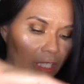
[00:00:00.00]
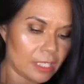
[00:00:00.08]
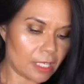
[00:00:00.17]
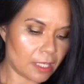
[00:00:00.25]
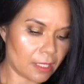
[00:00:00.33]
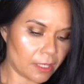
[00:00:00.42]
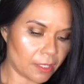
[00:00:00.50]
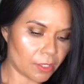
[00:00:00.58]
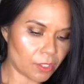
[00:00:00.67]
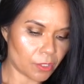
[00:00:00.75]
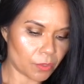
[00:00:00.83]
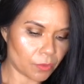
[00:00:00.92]
fits in there.
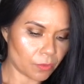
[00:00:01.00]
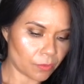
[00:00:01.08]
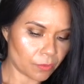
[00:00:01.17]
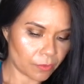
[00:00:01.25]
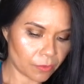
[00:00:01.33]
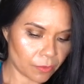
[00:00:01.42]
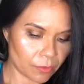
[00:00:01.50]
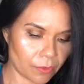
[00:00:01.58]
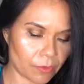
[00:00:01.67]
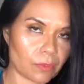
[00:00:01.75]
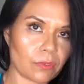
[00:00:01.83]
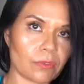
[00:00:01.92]
So
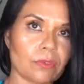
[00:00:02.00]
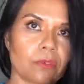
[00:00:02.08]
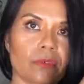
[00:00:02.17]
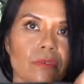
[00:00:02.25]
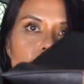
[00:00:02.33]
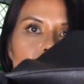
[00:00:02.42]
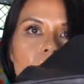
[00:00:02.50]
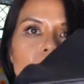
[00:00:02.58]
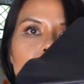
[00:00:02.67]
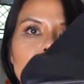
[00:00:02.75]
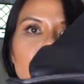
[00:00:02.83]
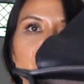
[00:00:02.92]
let's
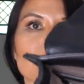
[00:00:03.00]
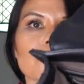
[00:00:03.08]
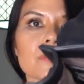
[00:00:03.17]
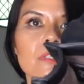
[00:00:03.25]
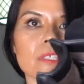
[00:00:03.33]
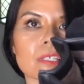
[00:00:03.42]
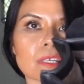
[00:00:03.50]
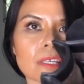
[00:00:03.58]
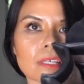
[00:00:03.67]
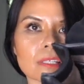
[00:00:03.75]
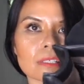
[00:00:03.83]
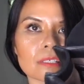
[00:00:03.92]
see if you can see
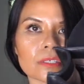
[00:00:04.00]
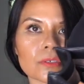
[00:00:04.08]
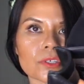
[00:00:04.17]
it. So